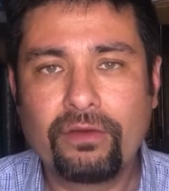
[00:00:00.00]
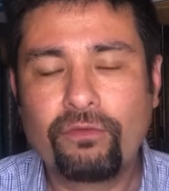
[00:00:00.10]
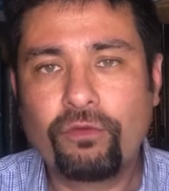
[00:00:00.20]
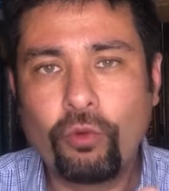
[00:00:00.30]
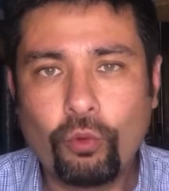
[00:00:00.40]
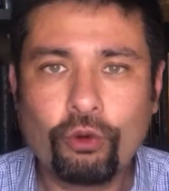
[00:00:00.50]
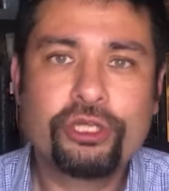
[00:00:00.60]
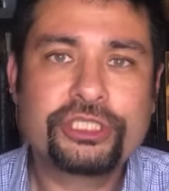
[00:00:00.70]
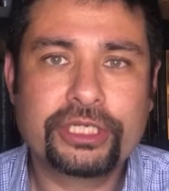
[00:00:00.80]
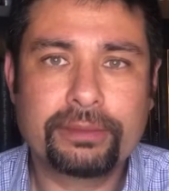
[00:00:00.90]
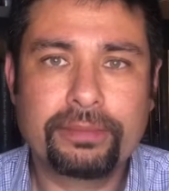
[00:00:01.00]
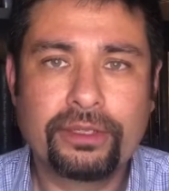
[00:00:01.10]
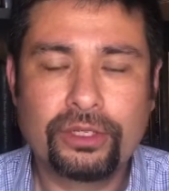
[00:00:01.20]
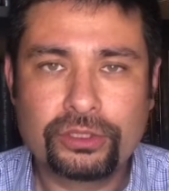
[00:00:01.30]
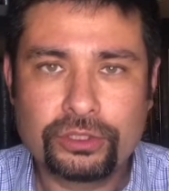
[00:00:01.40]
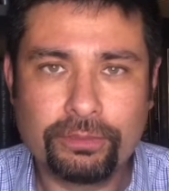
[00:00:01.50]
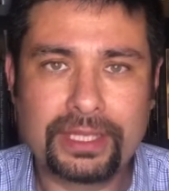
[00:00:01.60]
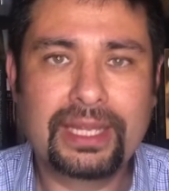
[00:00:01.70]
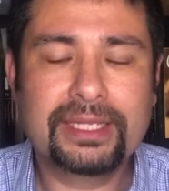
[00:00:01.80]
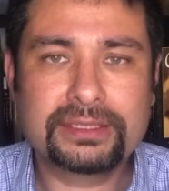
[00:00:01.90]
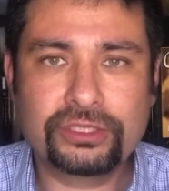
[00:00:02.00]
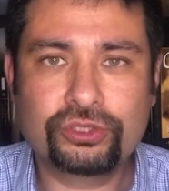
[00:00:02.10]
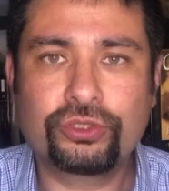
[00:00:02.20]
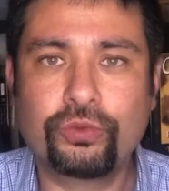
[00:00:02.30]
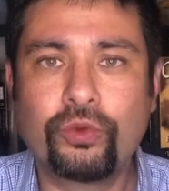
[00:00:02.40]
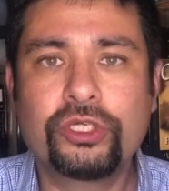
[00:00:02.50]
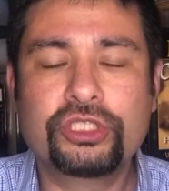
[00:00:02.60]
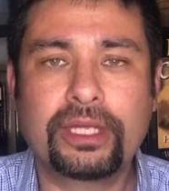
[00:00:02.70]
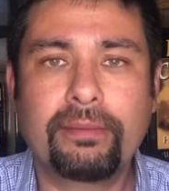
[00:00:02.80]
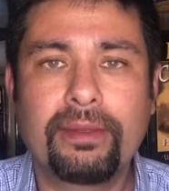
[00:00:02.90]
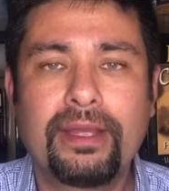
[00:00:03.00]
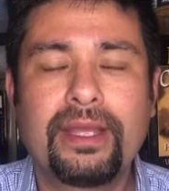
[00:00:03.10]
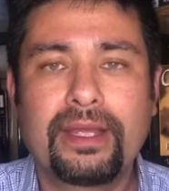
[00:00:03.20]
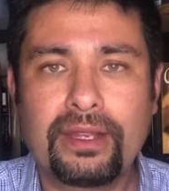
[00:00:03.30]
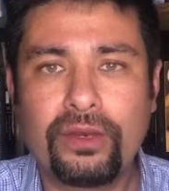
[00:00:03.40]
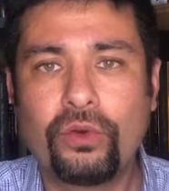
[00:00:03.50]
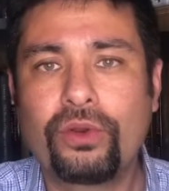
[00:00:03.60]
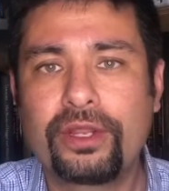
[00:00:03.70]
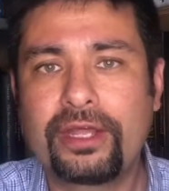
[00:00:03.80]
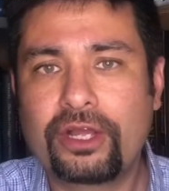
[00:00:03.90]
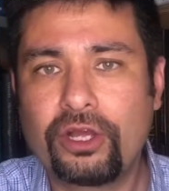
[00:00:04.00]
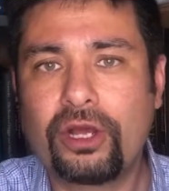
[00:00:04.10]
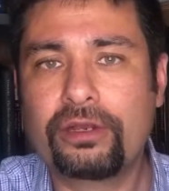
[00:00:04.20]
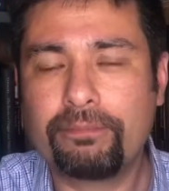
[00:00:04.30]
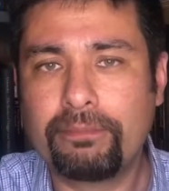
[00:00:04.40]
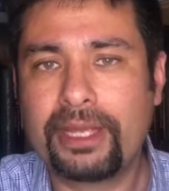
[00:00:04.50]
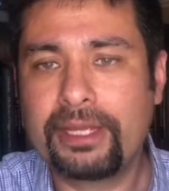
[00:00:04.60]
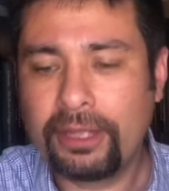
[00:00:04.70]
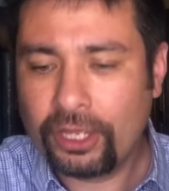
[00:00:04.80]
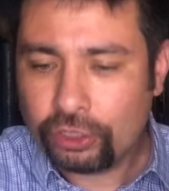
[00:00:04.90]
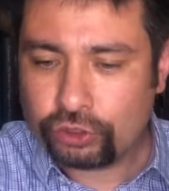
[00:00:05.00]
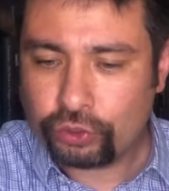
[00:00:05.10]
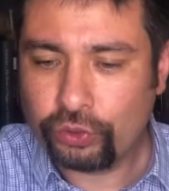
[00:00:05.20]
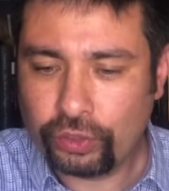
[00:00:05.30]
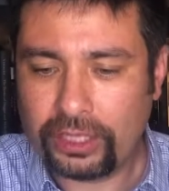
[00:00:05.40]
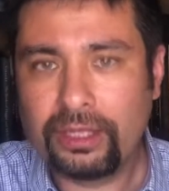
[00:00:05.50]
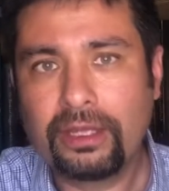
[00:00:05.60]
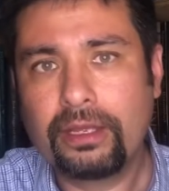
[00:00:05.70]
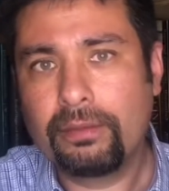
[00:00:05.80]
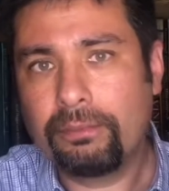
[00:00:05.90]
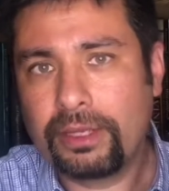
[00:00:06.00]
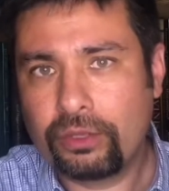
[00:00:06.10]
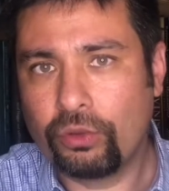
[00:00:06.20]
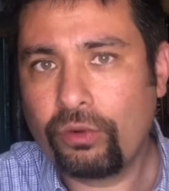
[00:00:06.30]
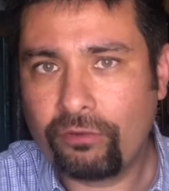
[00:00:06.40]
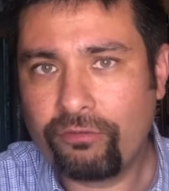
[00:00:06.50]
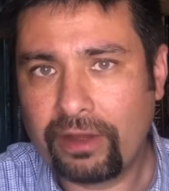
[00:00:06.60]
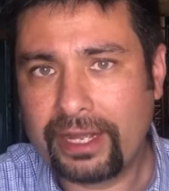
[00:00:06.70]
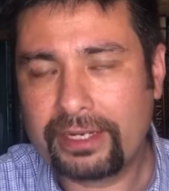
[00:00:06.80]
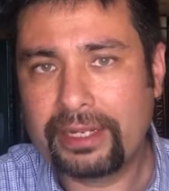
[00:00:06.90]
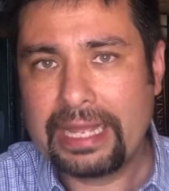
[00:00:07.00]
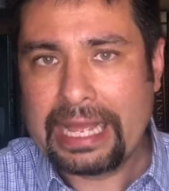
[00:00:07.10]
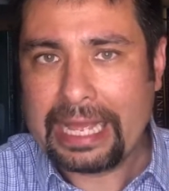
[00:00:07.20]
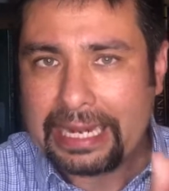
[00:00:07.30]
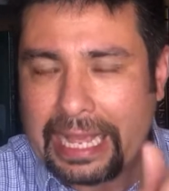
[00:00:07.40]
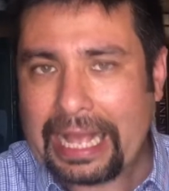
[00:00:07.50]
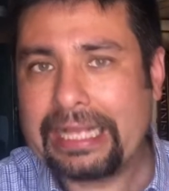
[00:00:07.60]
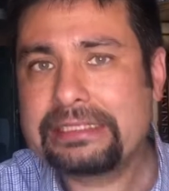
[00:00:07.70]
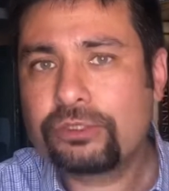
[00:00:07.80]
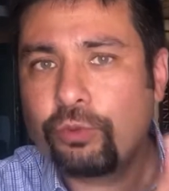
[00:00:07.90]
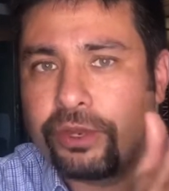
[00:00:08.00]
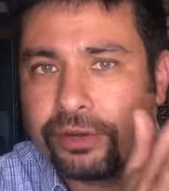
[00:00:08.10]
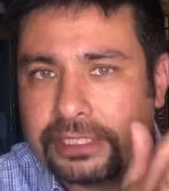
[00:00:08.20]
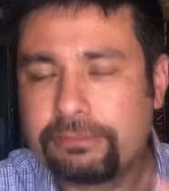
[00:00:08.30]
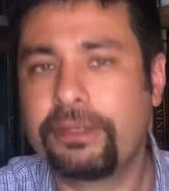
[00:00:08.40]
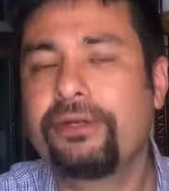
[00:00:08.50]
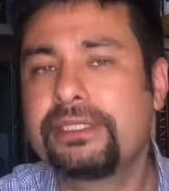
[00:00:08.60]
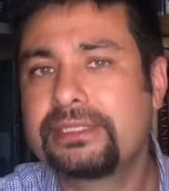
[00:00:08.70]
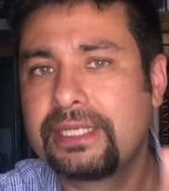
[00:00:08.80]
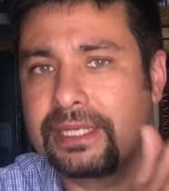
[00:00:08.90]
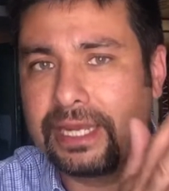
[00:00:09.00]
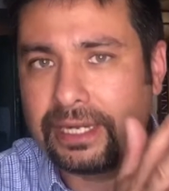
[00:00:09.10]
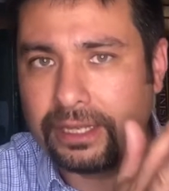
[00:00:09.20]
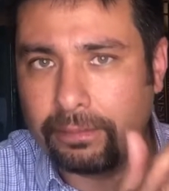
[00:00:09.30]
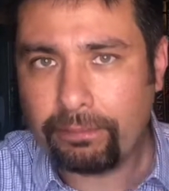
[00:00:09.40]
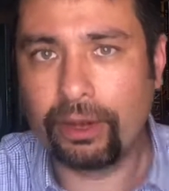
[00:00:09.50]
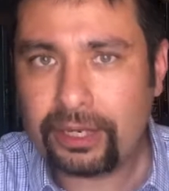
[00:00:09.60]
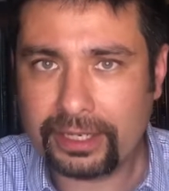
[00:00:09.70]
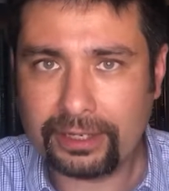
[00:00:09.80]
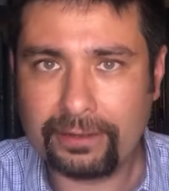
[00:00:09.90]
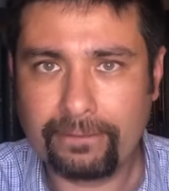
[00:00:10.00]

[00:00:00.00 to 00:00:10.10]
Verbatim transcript: for worship to be classed as true worship in order that God may truly be glorified. And as we are experiencing that in the body,